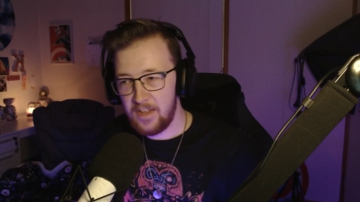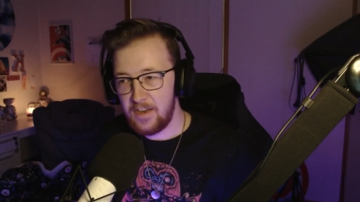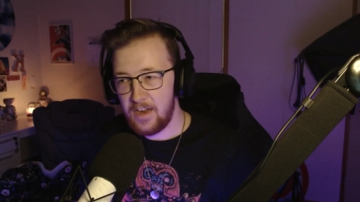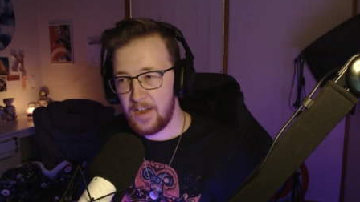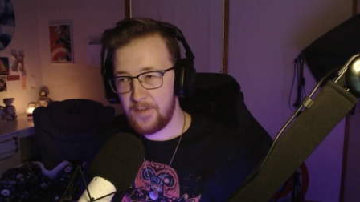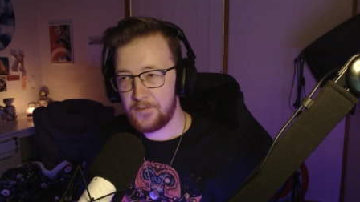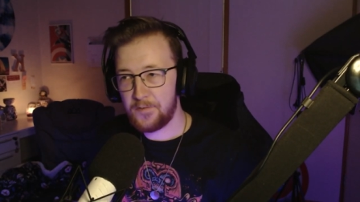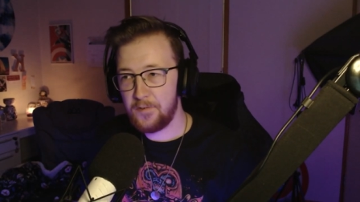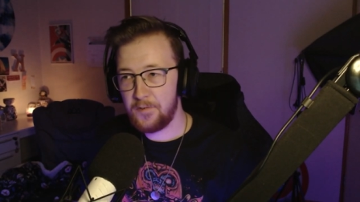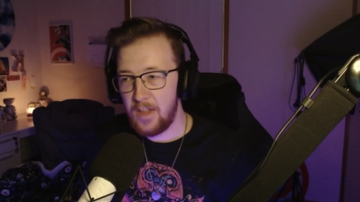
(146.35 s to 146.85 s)

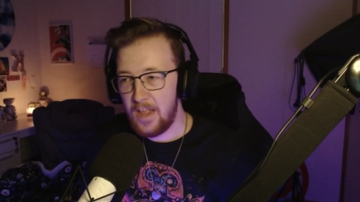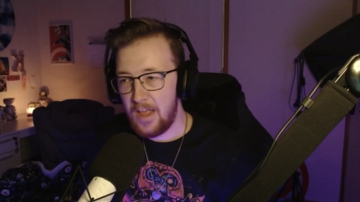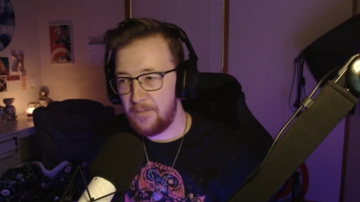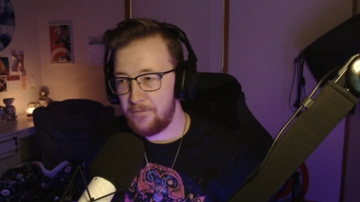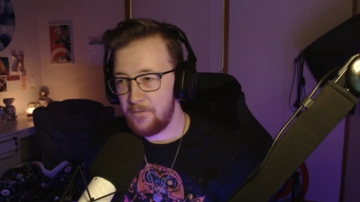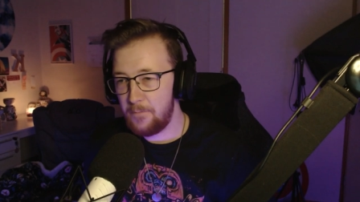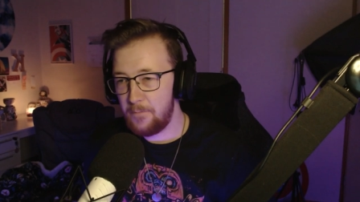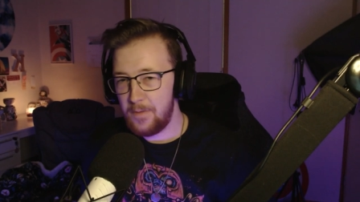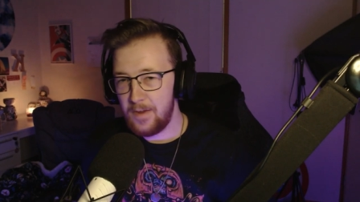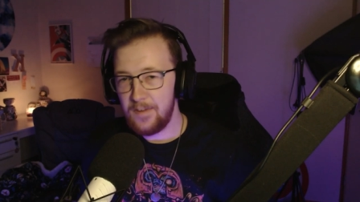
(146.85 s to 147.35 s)
national
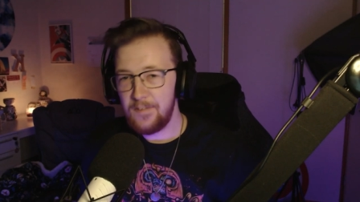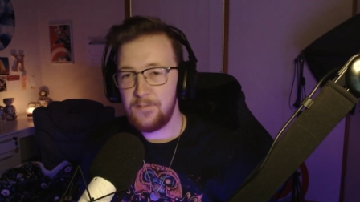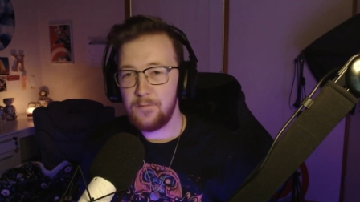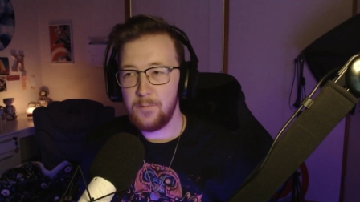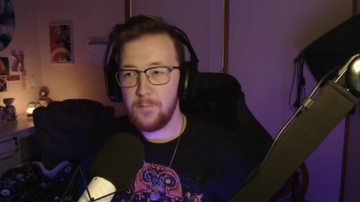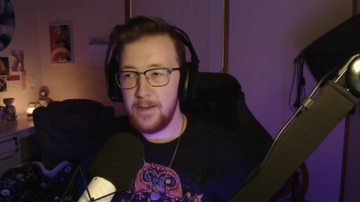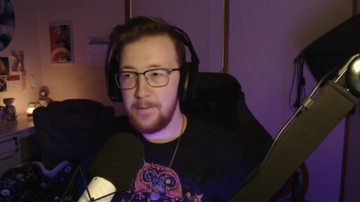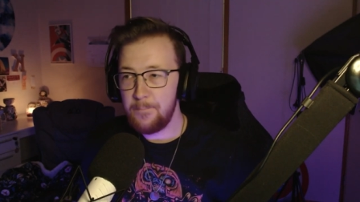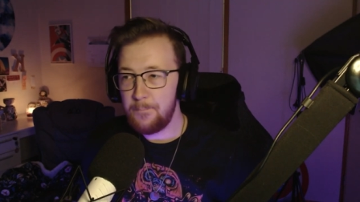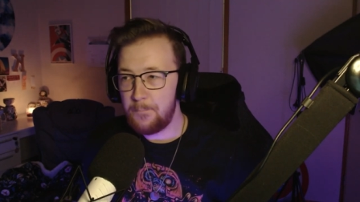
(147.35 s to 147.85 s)
anthem is
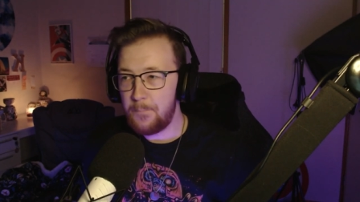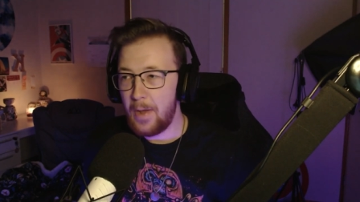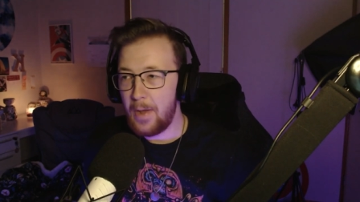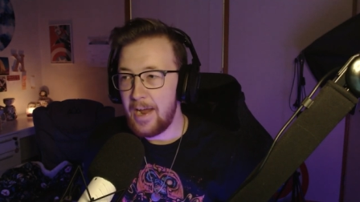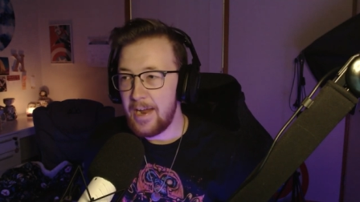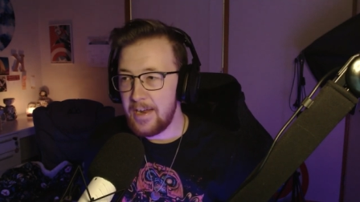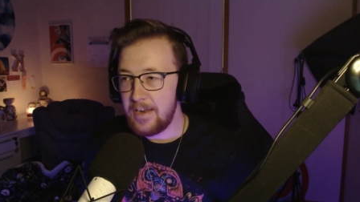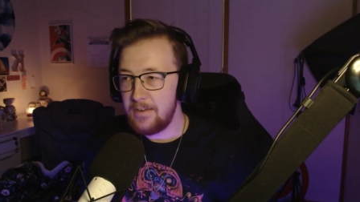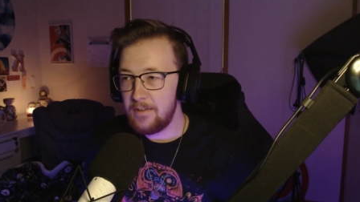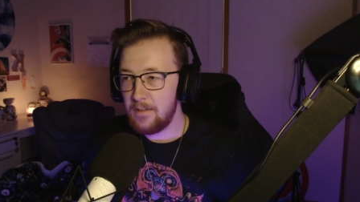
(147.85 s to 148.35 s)
when
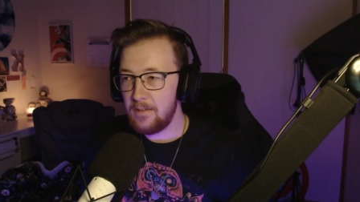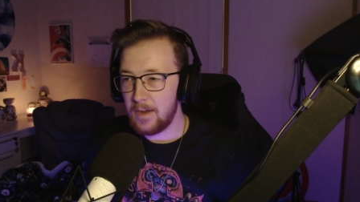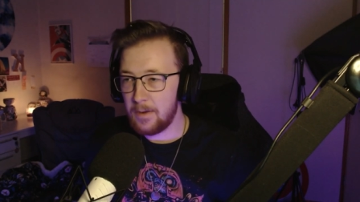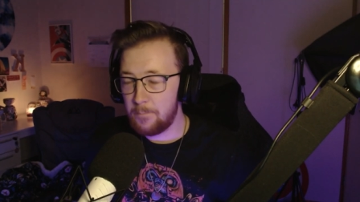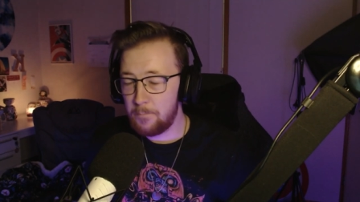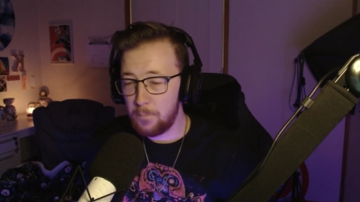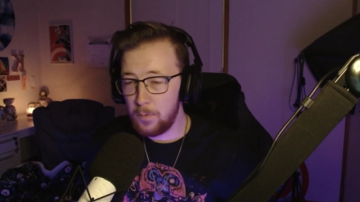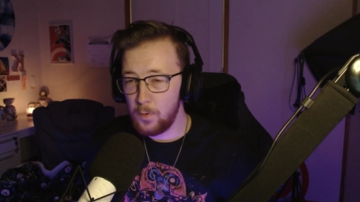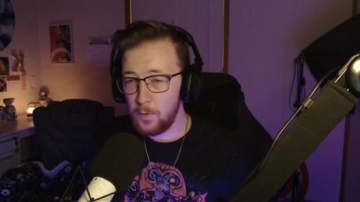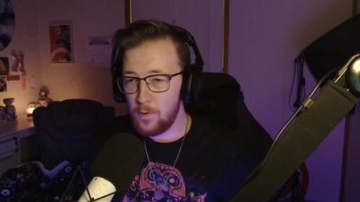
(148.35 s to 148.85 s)
Bane
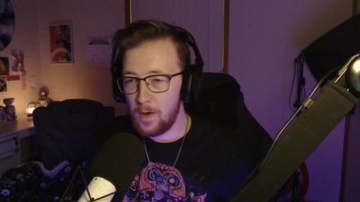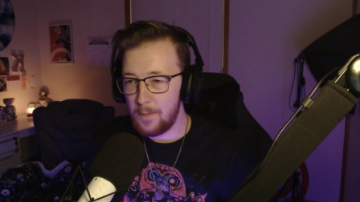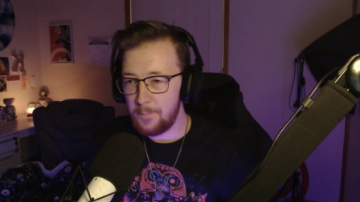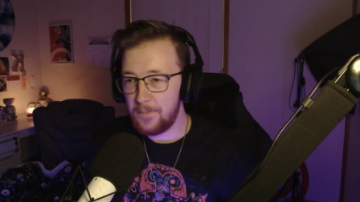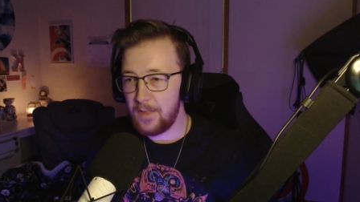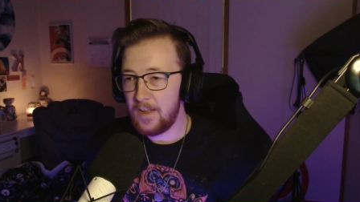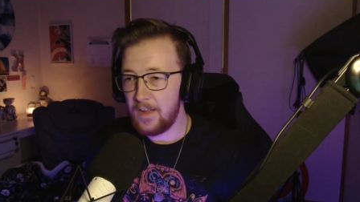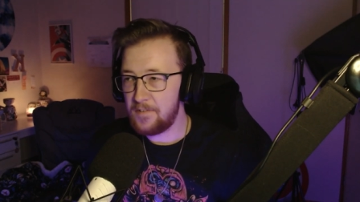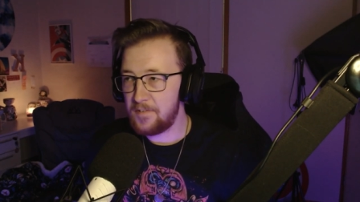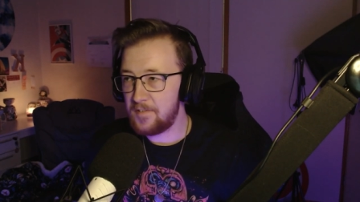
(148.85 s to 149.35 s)
like blew up
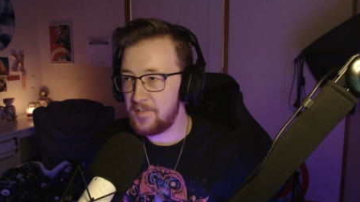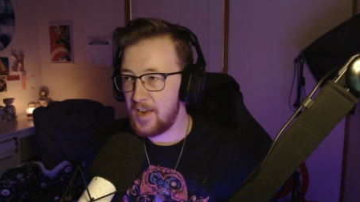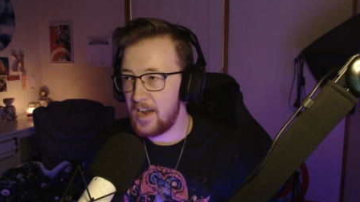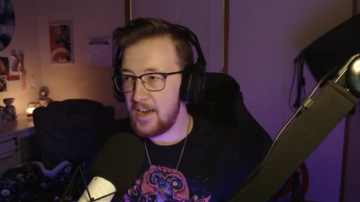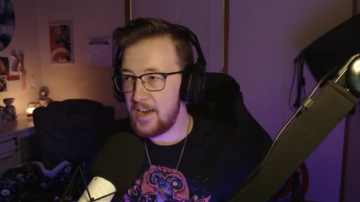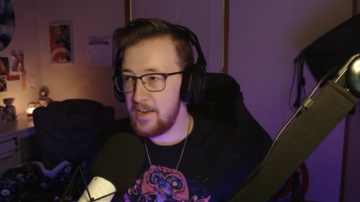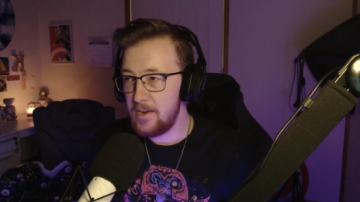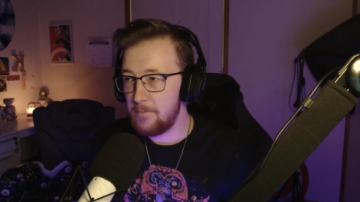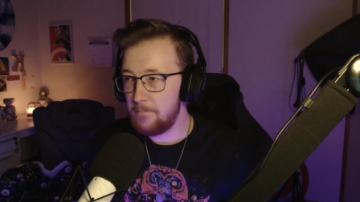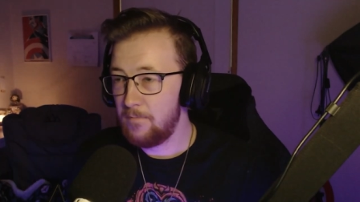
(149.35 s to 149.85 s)
that
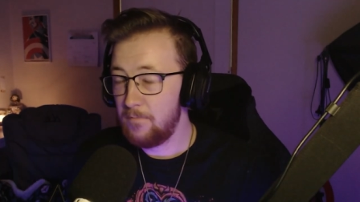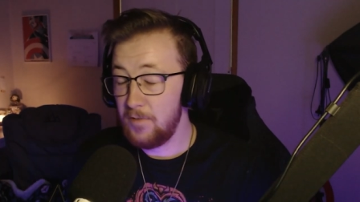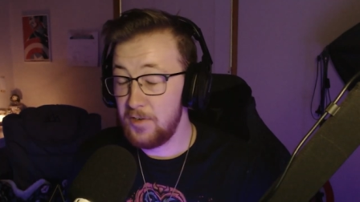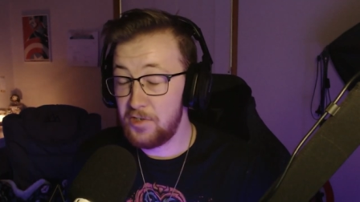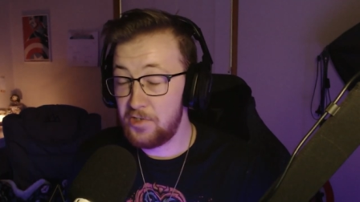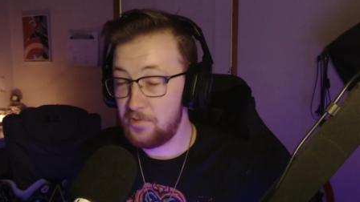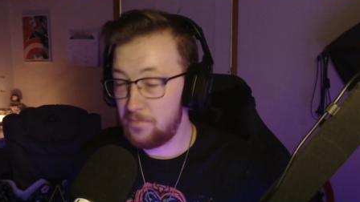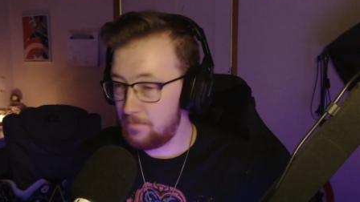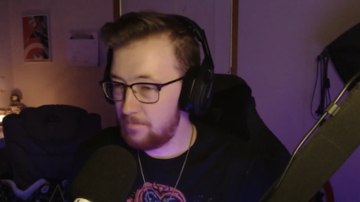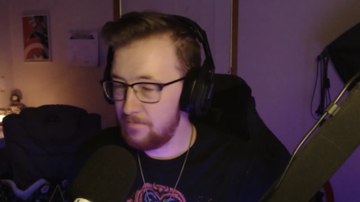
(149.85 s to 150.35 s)
stadium, which